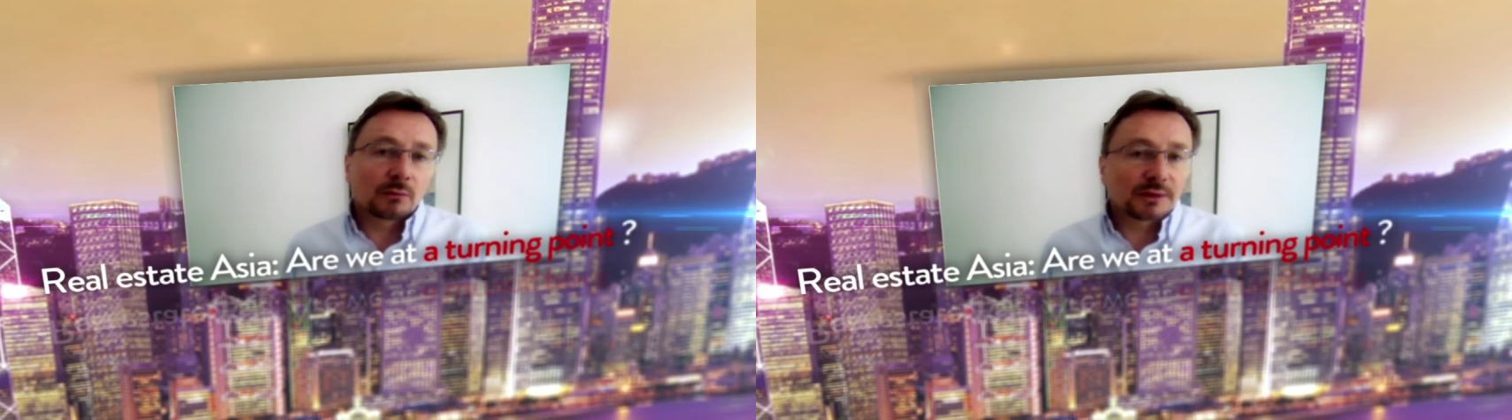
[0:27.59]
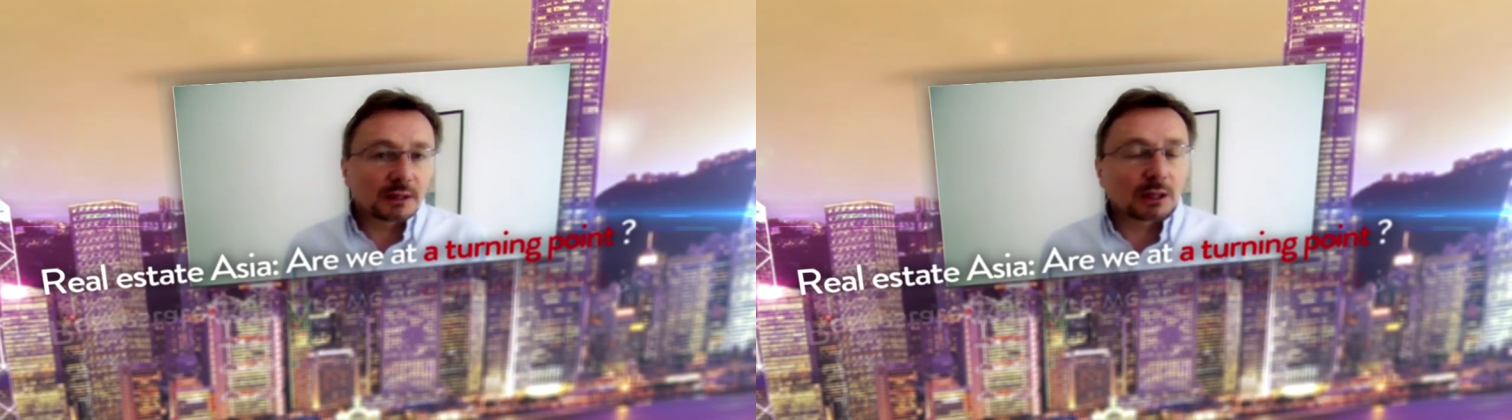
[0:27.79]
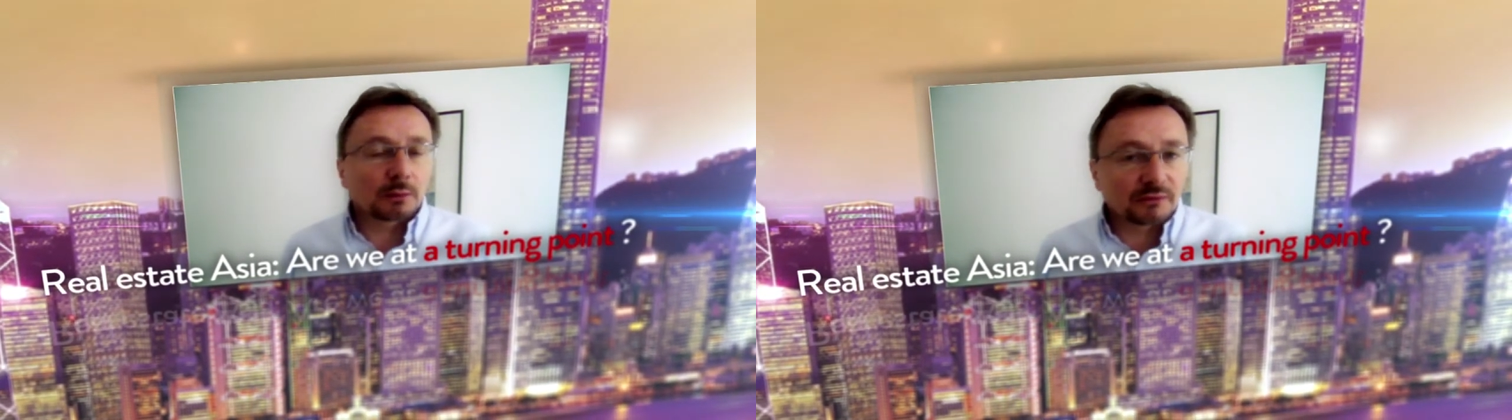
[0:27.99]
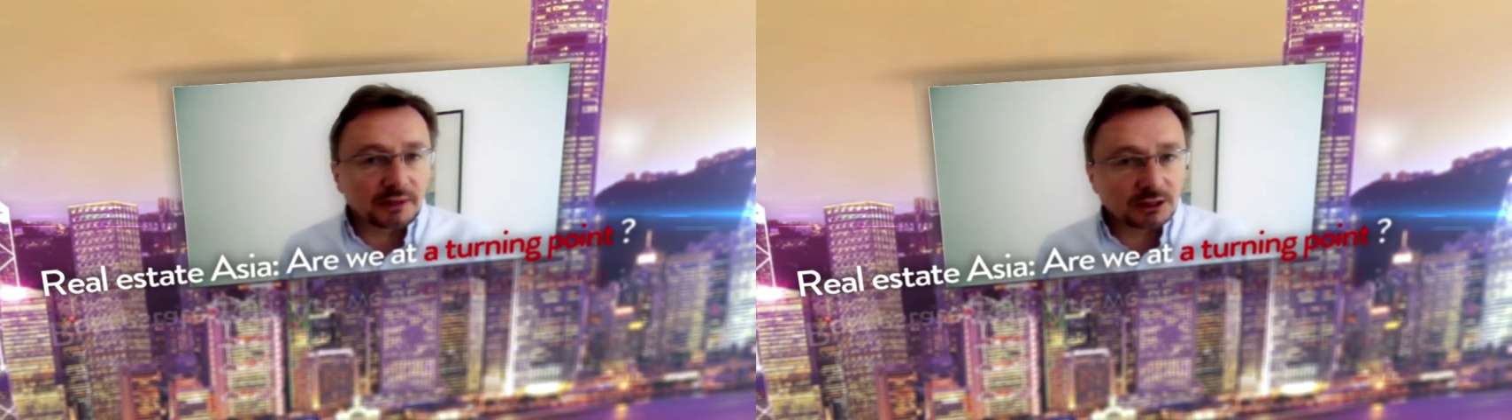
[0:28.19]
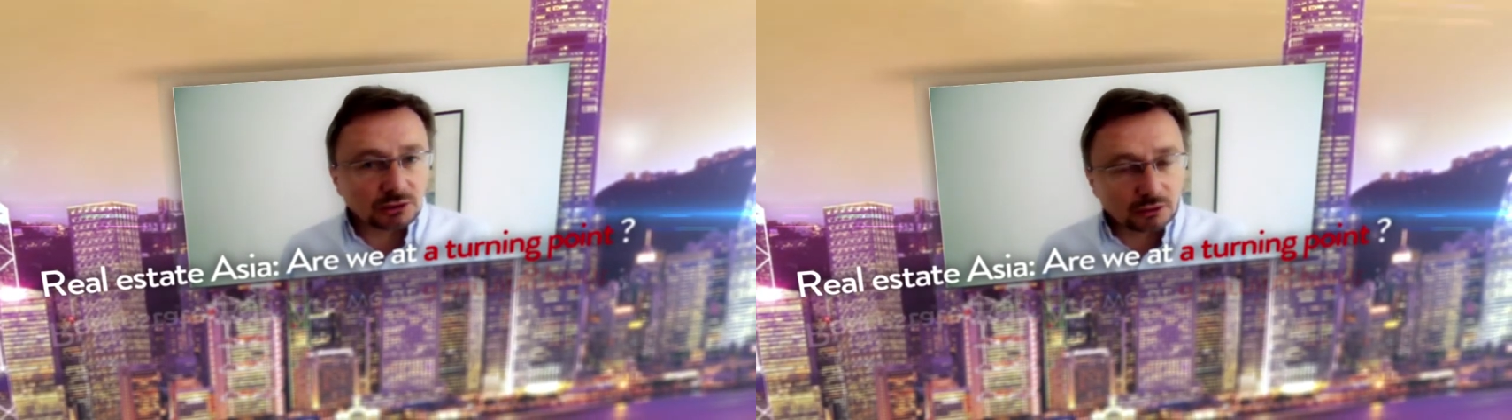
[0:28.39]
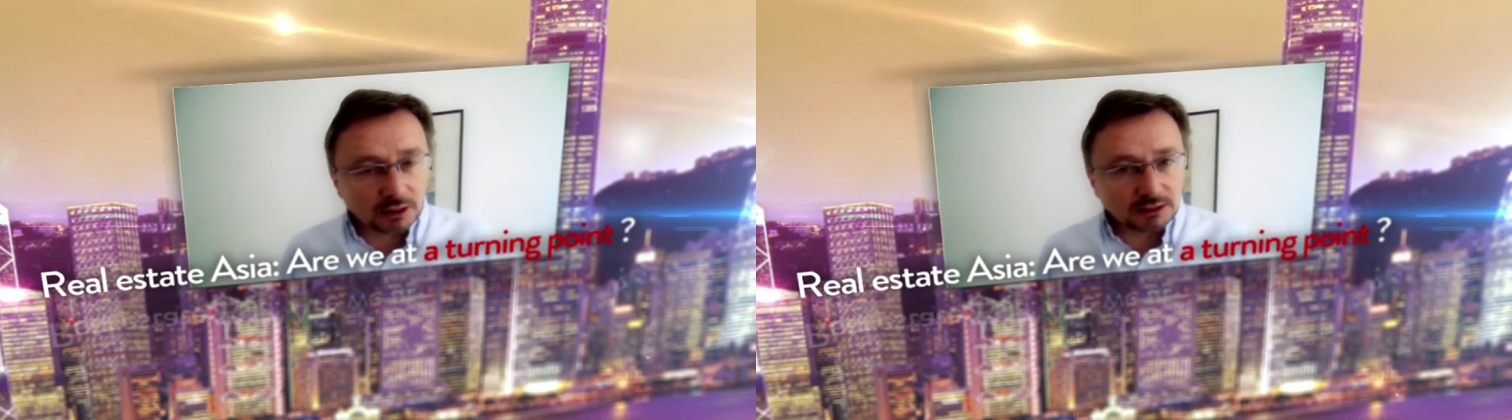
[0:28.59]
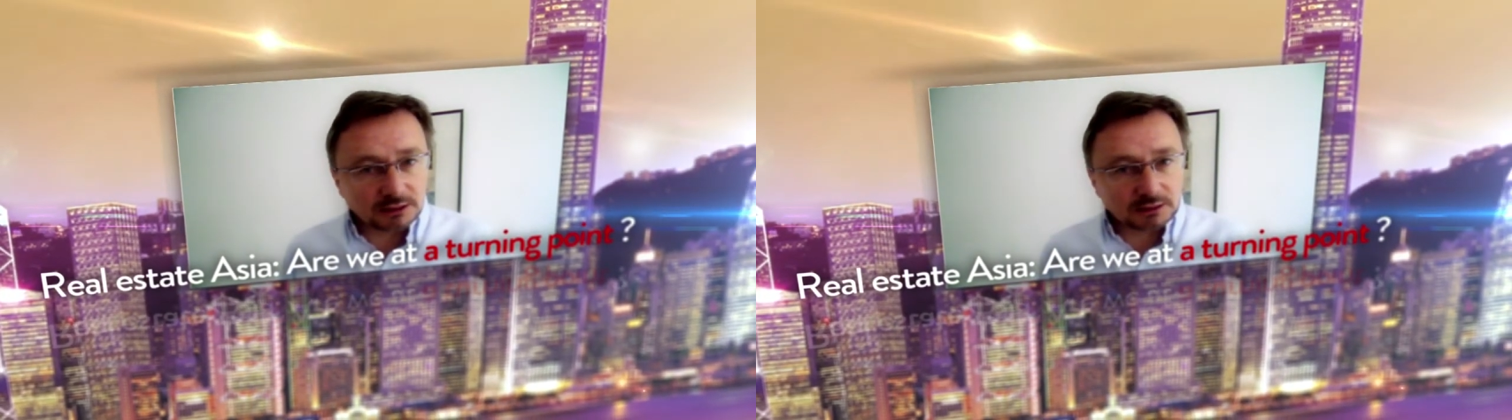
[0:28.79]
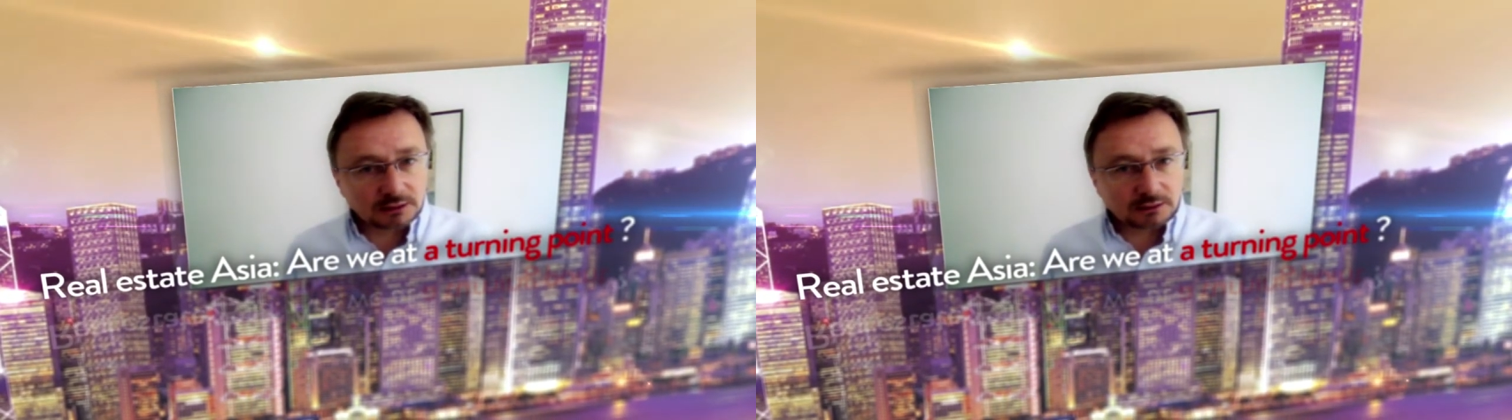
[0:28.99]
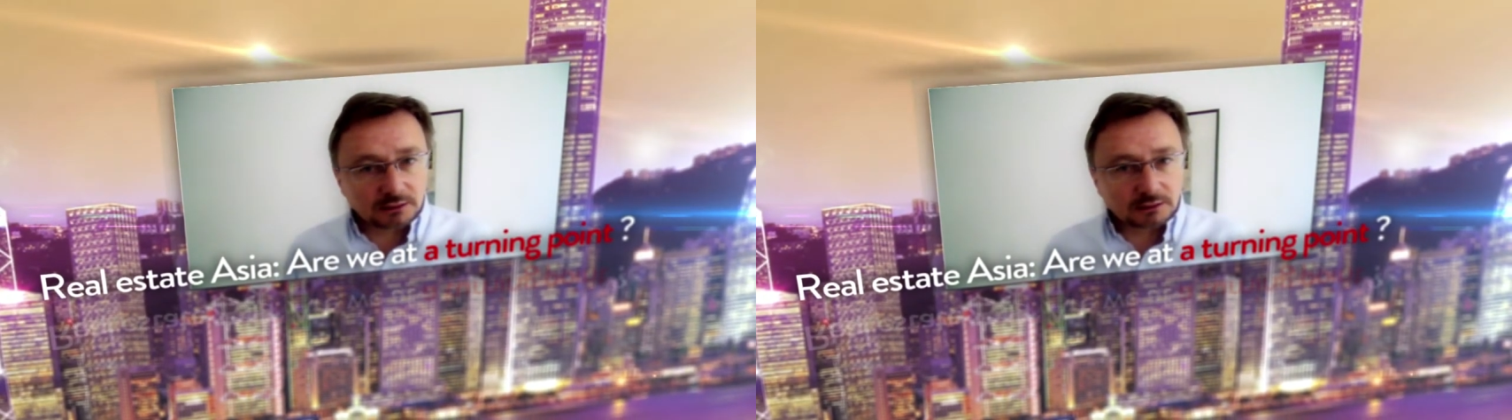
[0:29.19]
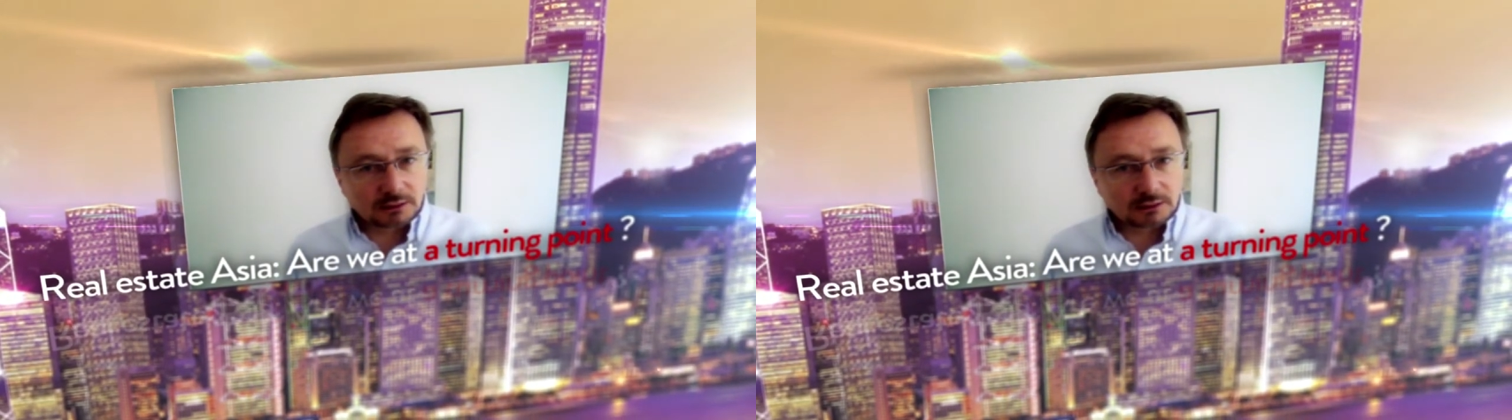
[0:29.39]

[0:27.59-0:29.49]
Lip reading: with the global financial crisis.